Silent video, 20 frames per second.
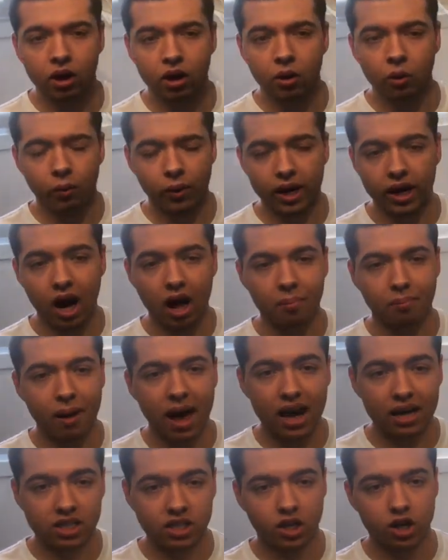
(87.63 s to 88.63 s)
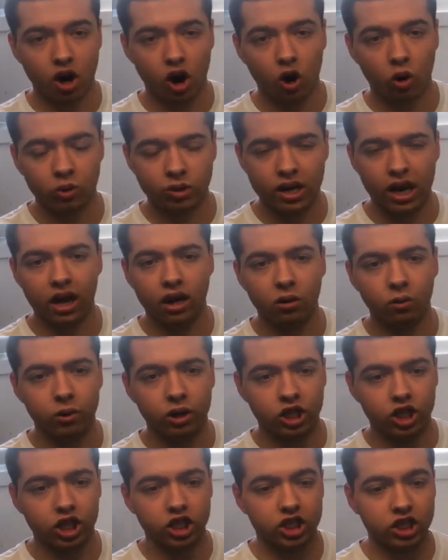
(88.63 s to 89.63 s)
we got back to the hotel. We
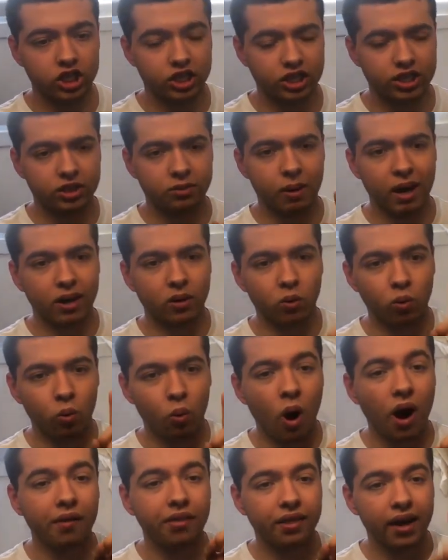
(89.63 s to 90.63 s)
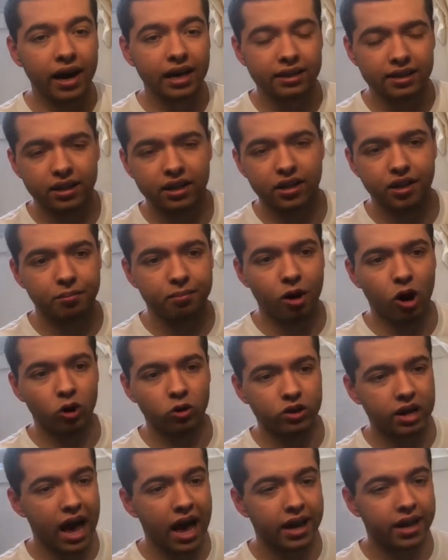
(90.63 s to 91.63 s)
just spent one night at the
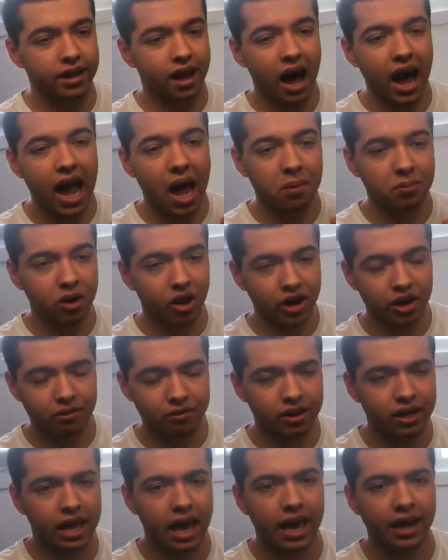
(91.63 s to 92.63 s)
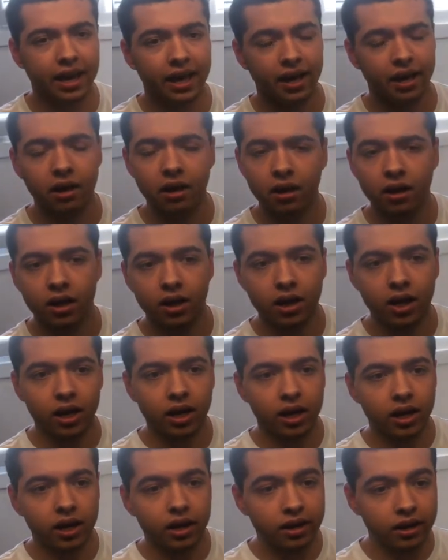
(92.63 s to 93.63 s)
boat, and I am not even kidding.
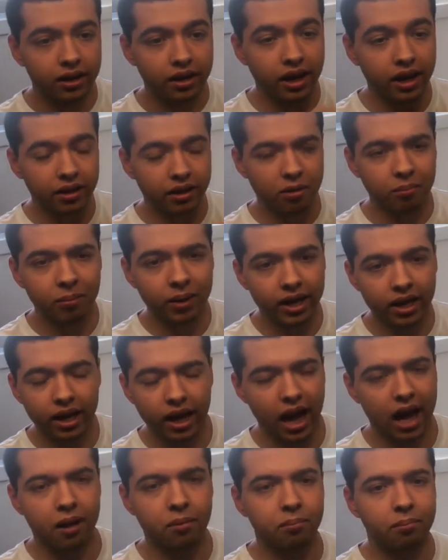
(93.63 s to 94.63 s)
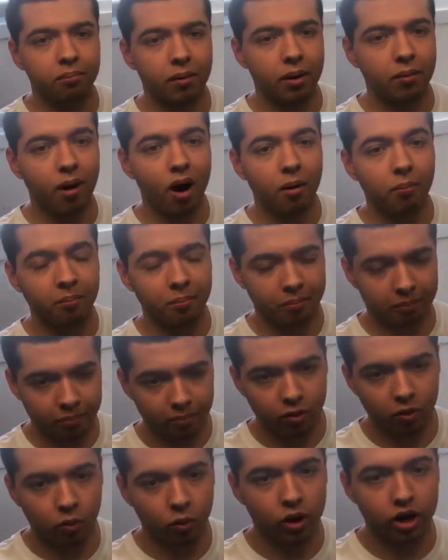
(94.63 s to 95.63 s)
Neither me and my mom
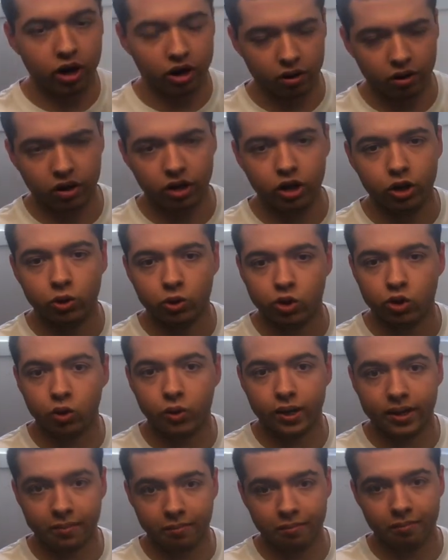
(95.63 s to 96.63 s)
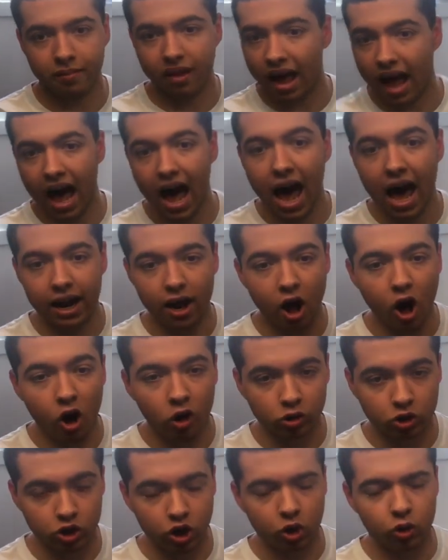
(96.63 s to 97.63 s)
were used to it at all.
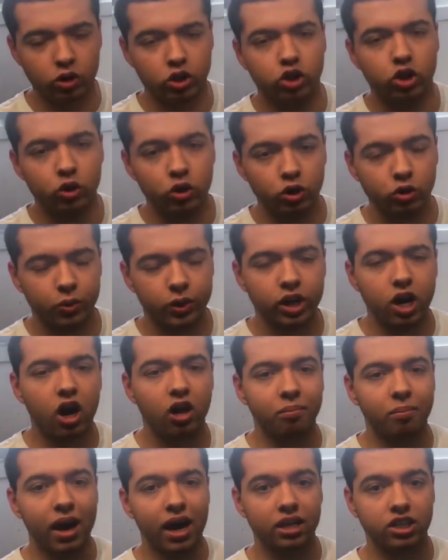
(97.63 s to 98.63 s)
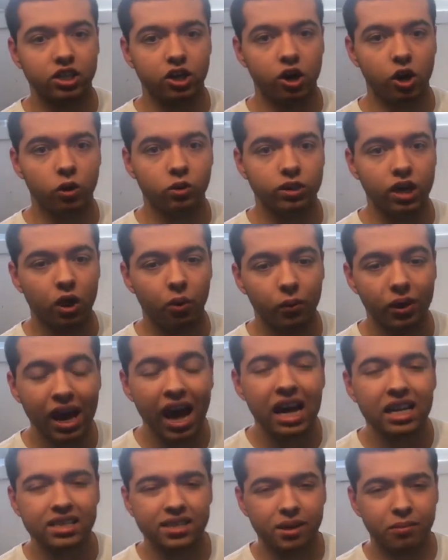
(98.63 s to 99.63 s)
So as soon as we got back to the hotel, we
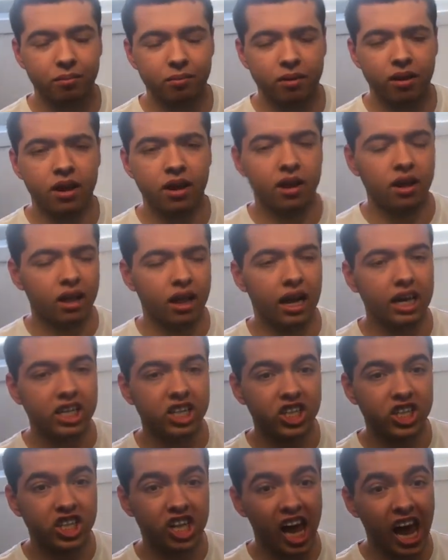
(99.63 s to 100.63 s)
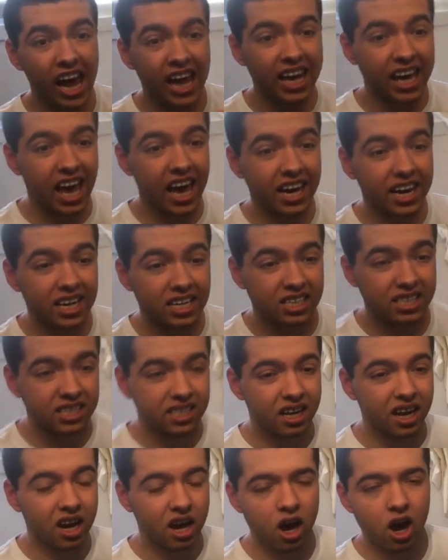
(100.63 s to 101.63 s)
had some like shakiness
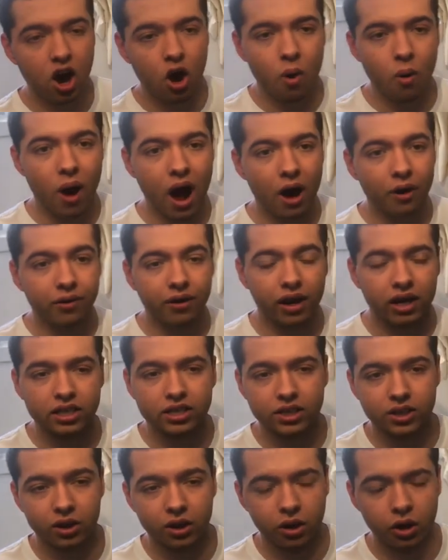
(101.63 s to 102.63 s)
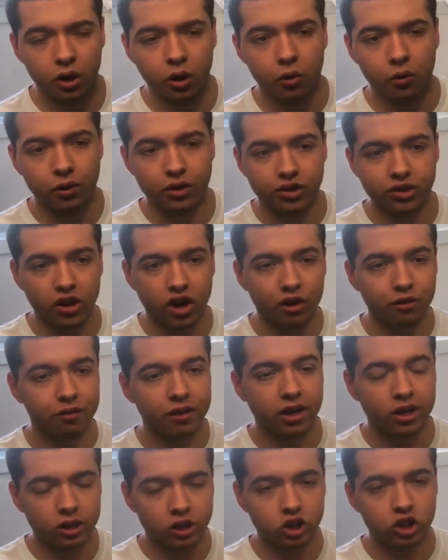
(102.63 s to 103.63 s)
around us. We started
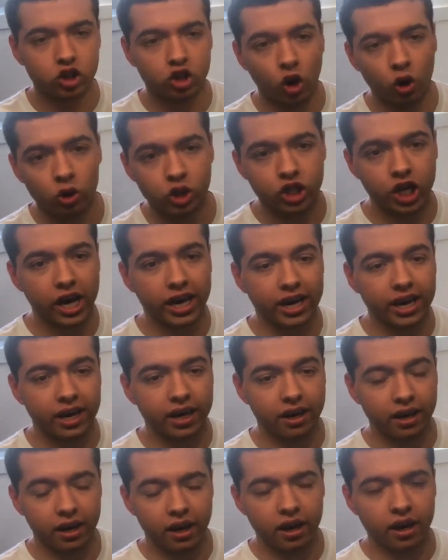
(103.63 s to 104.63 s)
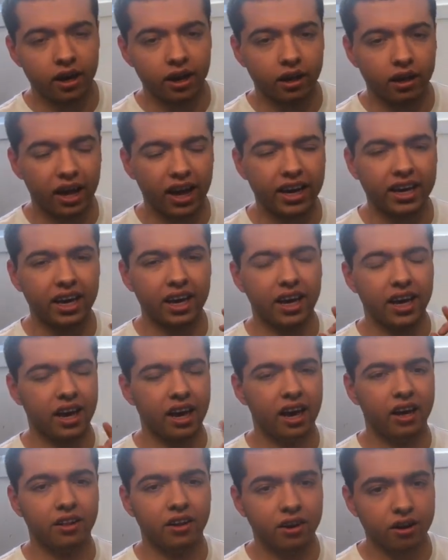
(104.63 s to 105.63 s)
feeling so shaky, like
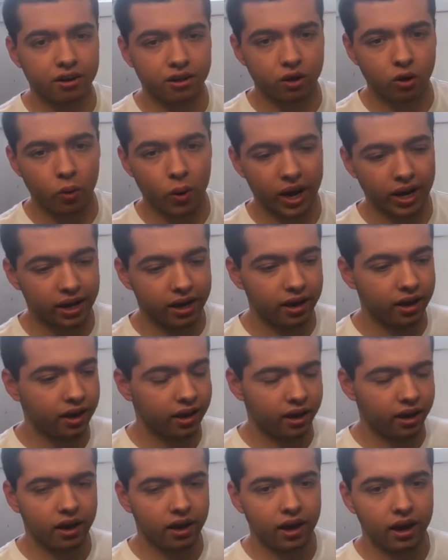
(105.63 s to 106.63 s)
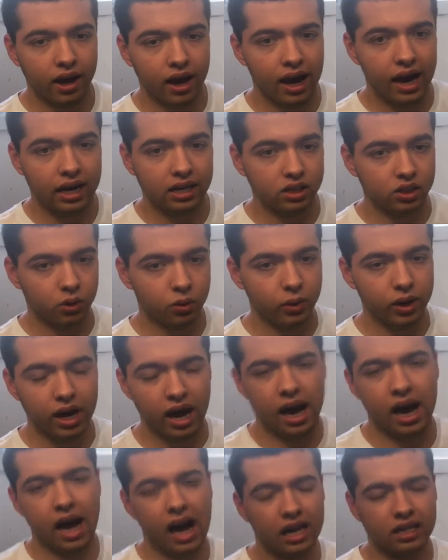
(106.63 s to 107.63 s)
an earthquake, and we
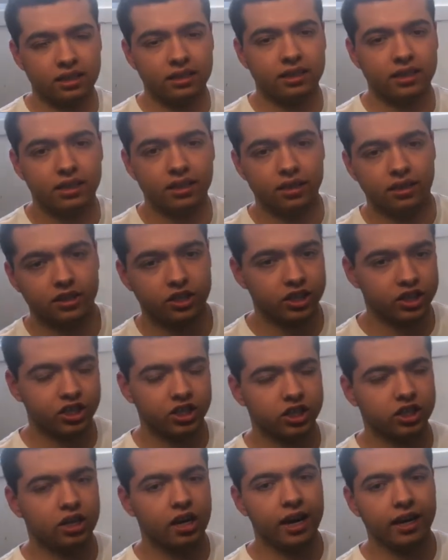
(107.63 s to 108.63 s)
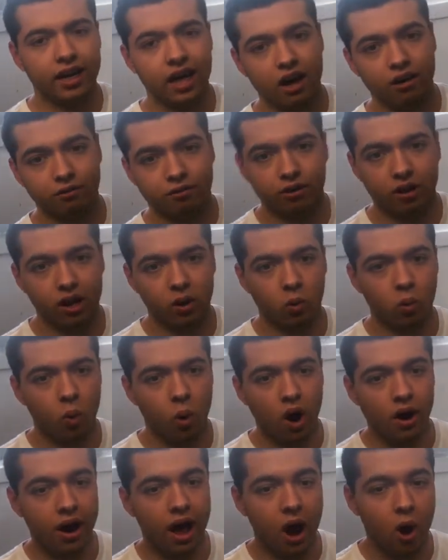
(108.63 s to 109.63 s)
had to just lie down for like
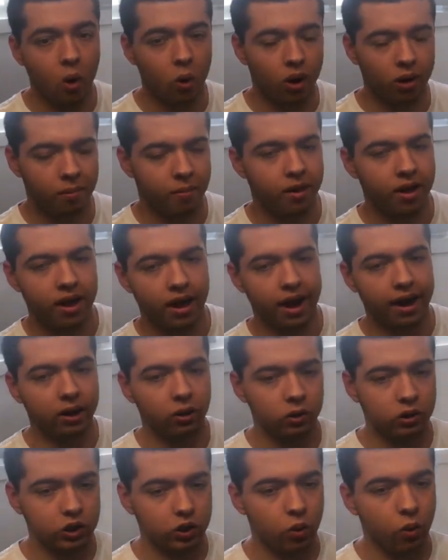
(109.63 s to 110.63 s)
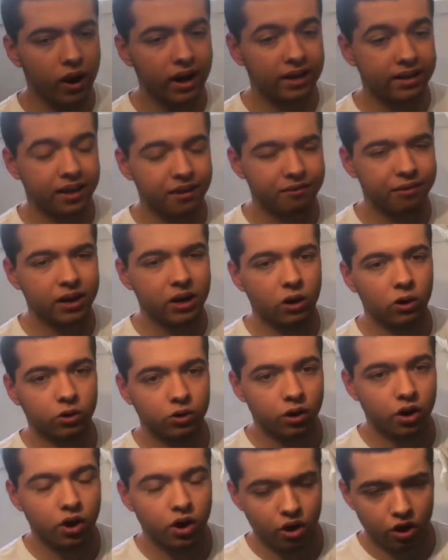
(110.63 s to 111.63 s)
1 hour. And it was quite difficult
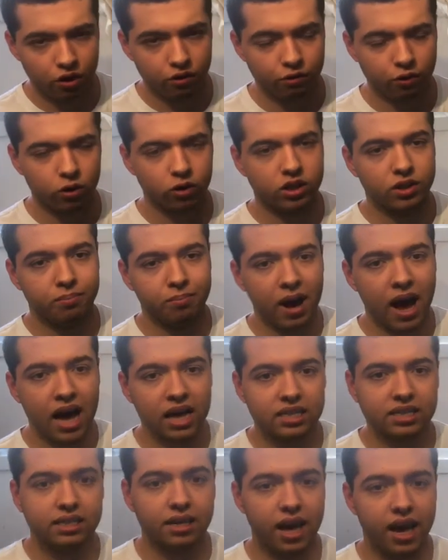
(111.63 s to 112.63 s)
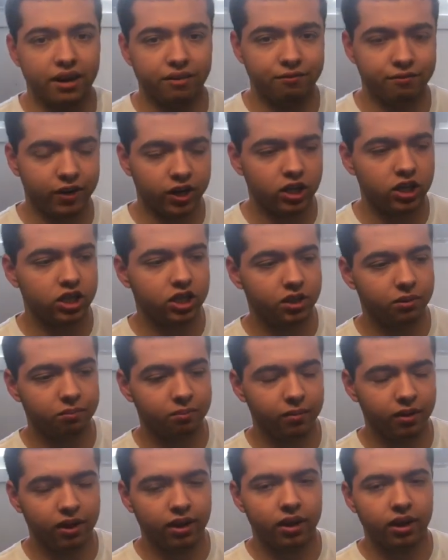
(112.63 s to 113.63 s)
for it to pass at first.
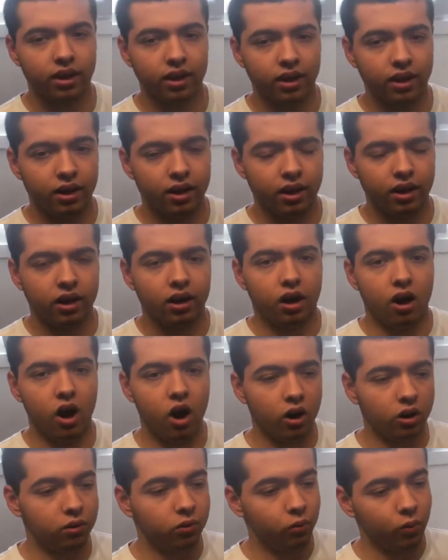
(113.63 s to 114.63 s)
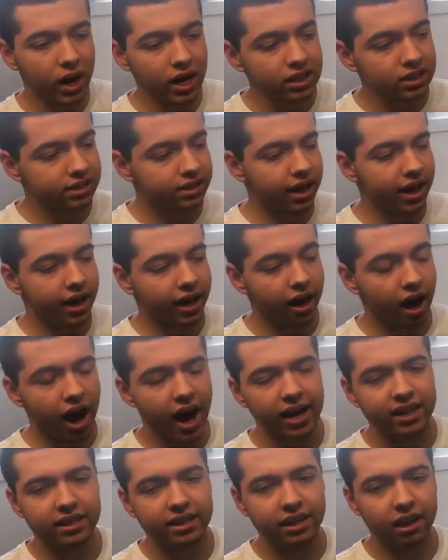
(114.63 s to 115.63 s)
On Wednesday,
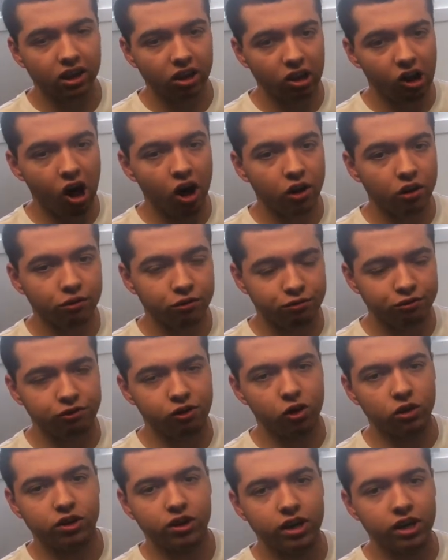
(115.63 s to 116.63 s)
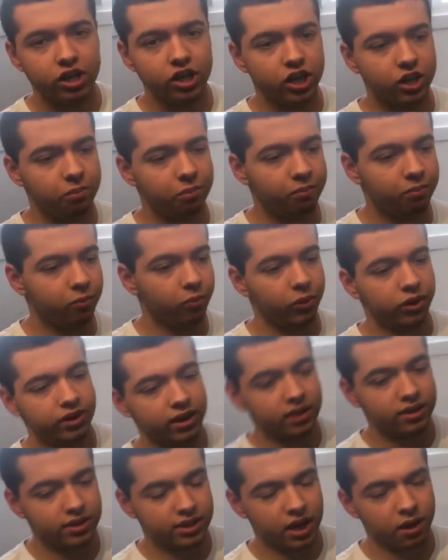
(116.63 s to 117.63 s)
I did a lot of footage. We
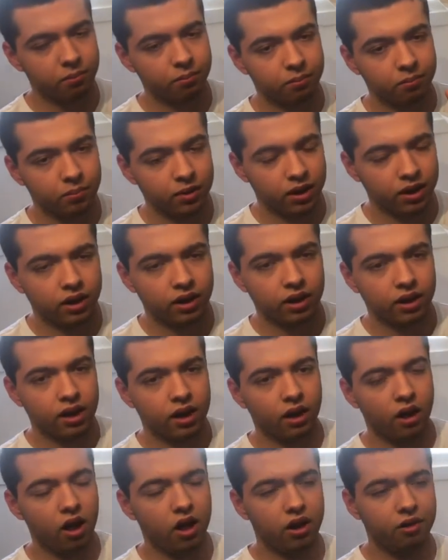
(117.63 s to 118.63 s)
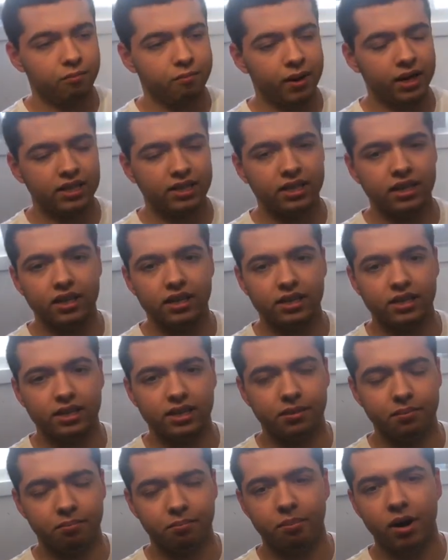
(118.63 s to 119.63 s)
did a lot of business,
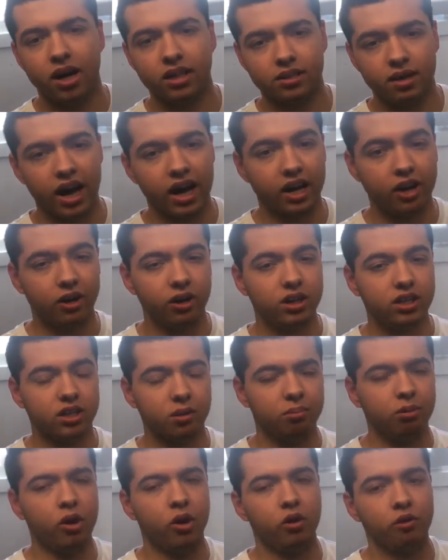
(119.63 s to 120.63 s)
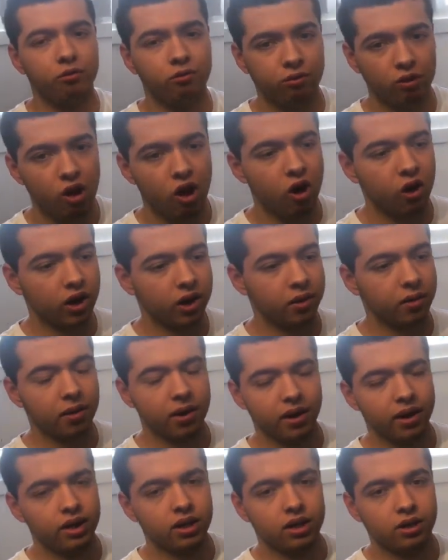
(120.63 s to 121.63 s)
but I couldn't upload a vlog.
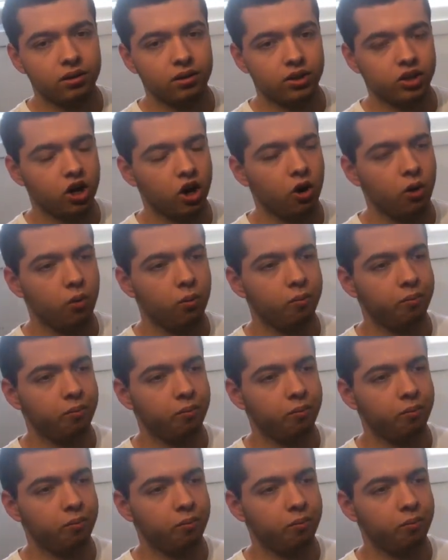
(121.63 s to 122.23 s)
So,